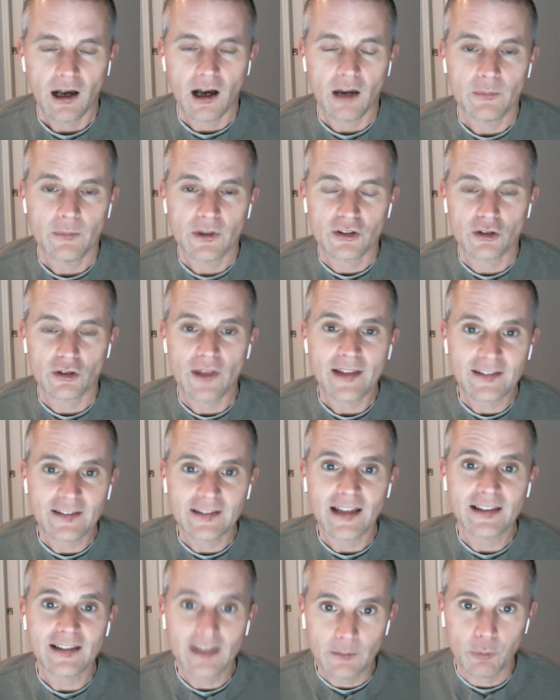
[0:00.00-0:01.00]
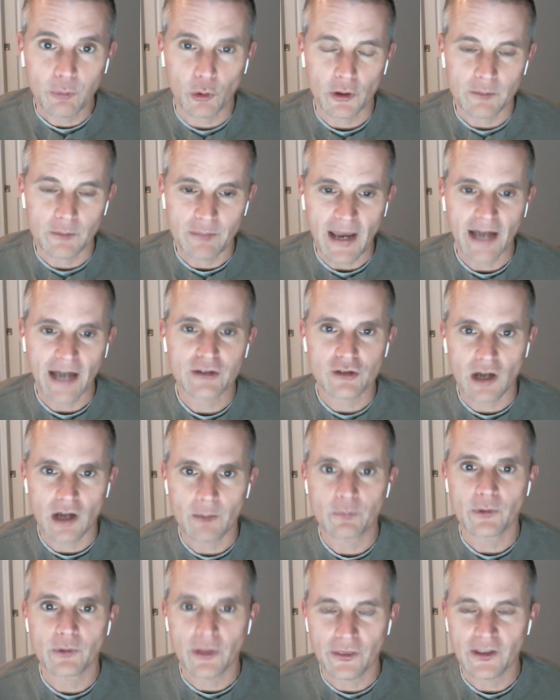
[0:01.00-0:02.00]
Um, and so that's, that's an important
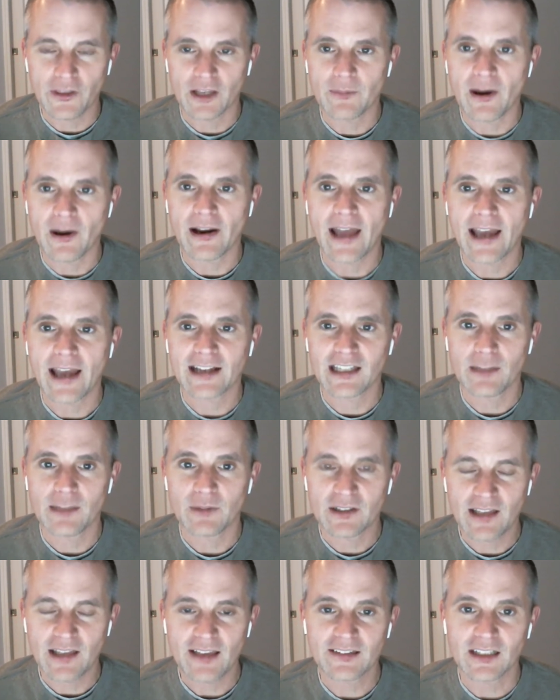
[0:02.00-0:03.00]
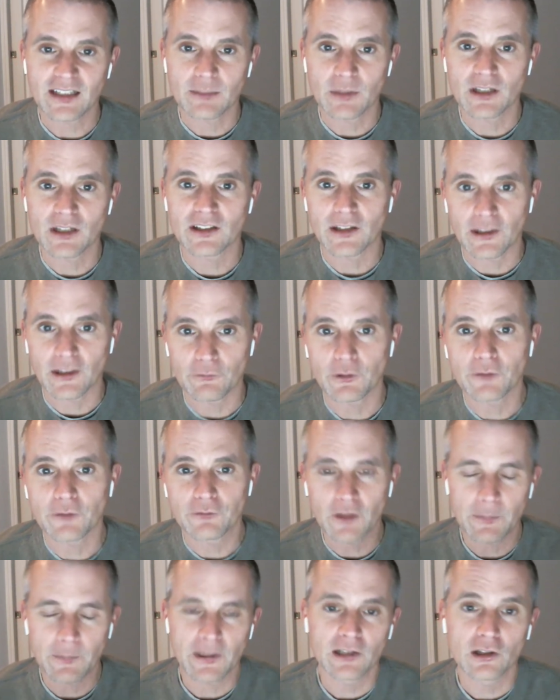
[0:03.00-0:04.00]
backdrop when we think about academic testing, because if we
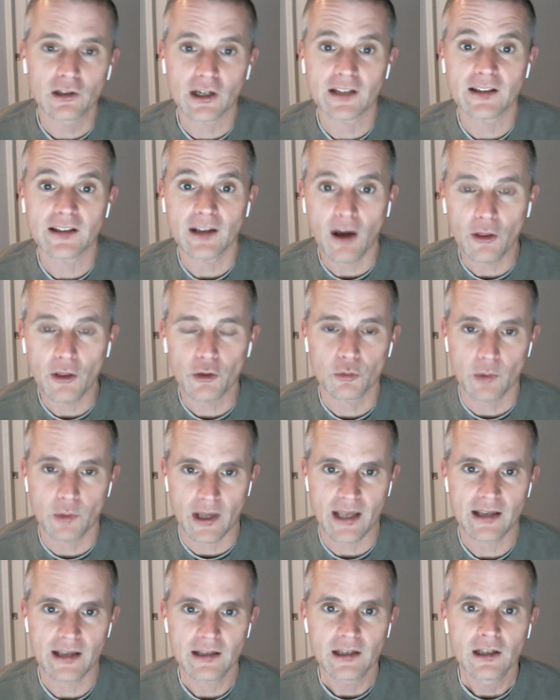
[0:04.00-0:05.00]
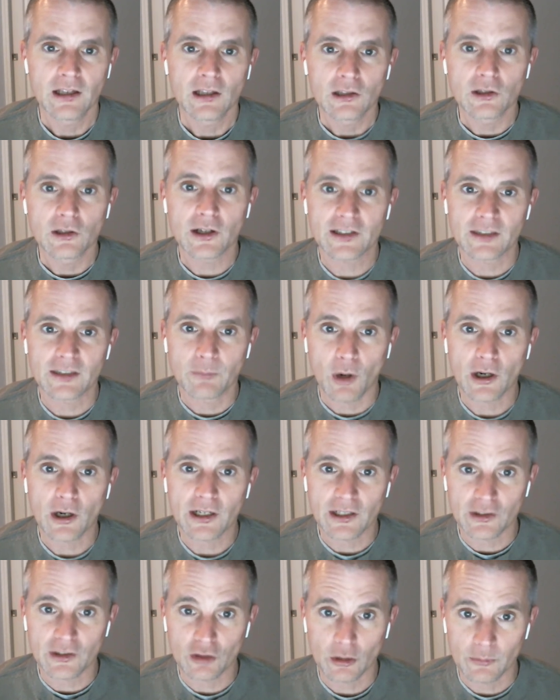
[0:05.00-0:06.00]
flip it and look at the other way, look at the
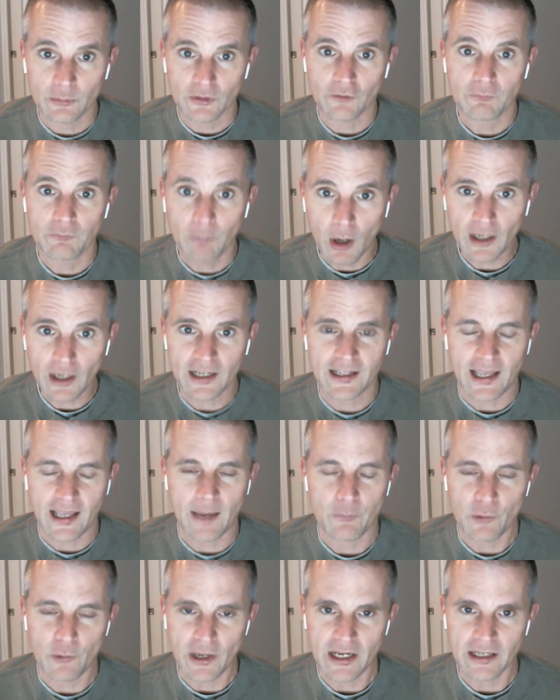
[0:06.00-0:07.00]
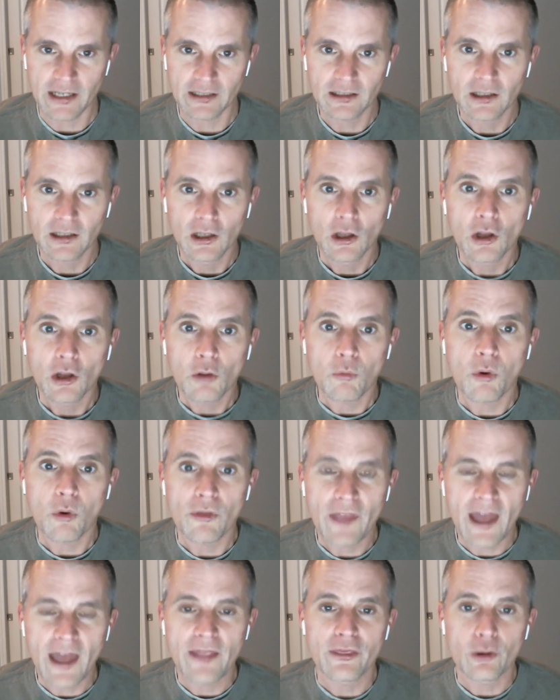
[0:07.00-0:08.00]
market in terms of market cap weighting,
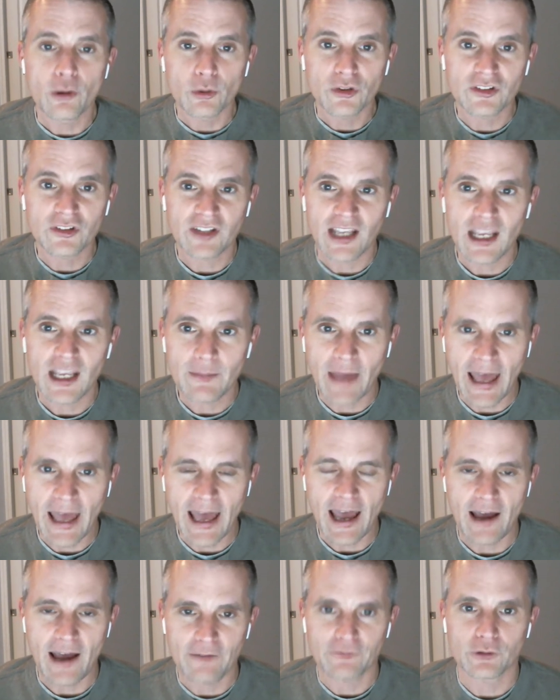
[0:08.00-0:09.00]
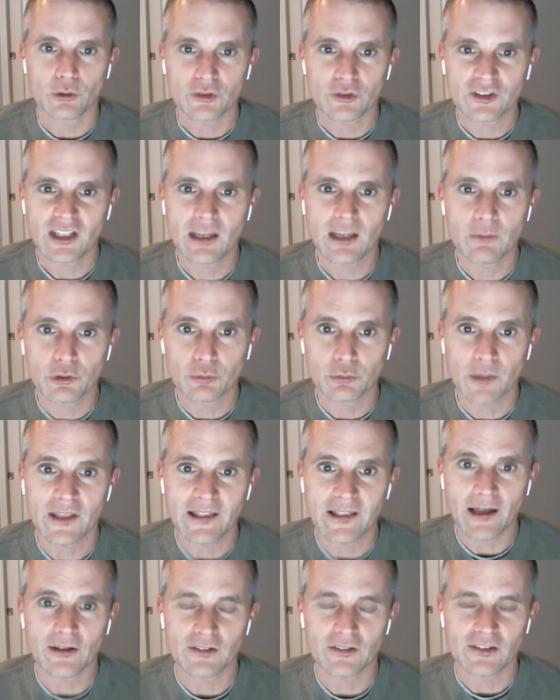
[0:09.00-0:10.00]
well, then those same half, those same
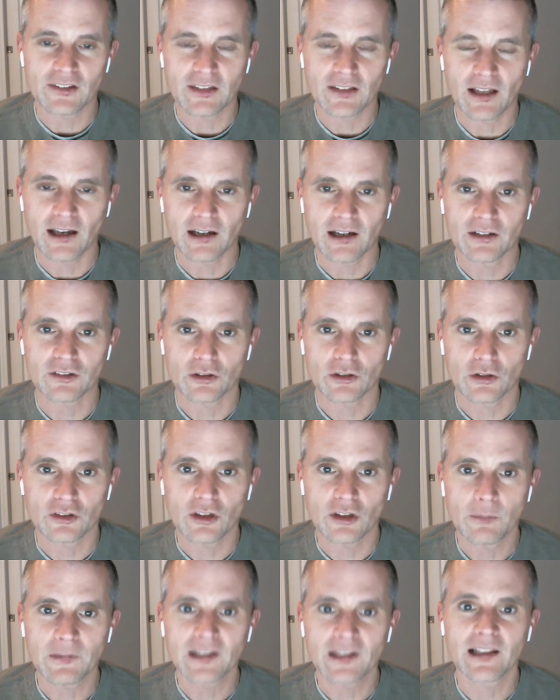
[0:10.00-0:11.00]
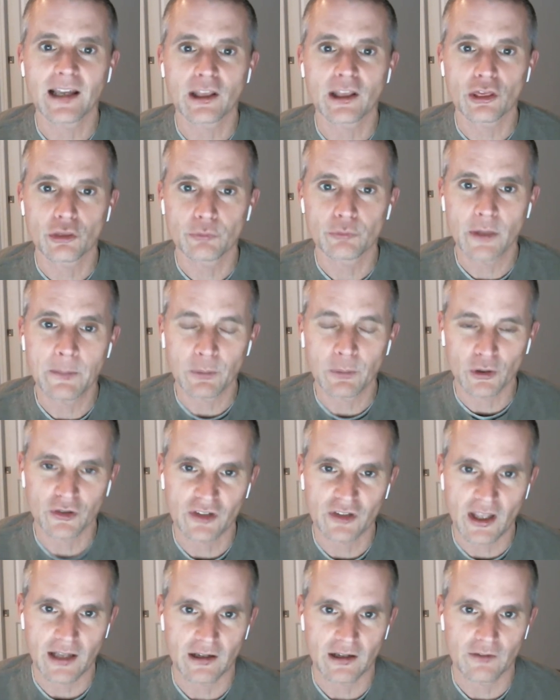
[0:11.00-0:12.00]
three thousand stocks are something like three
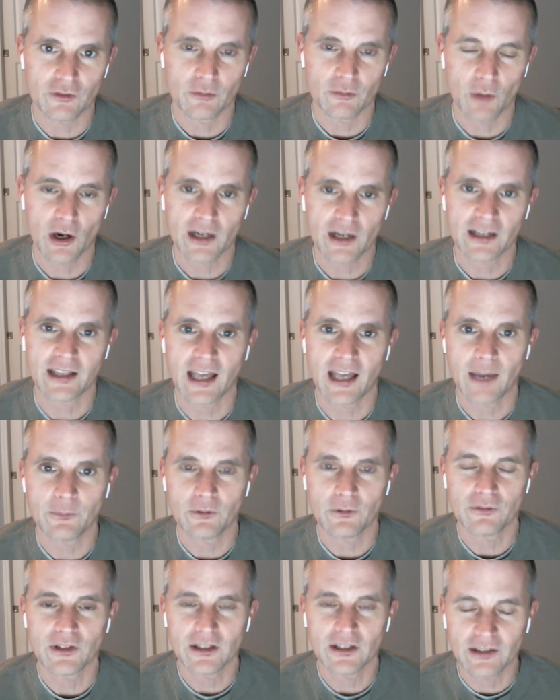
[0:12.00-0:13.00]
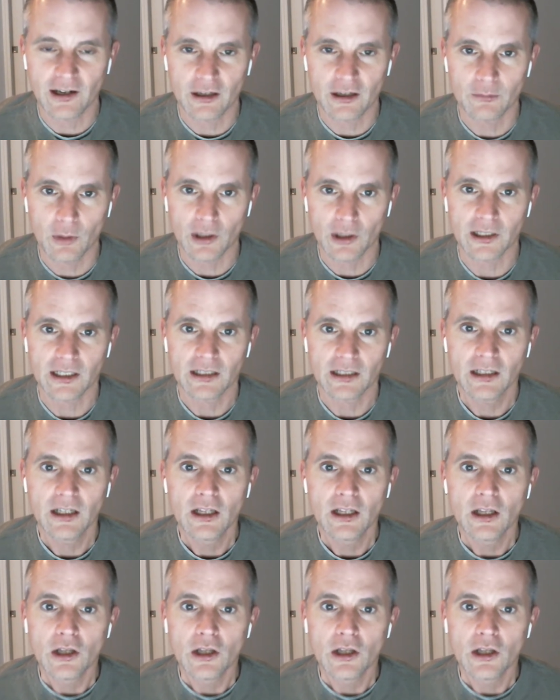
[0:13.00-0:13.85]
percent of the market cap of the entire market.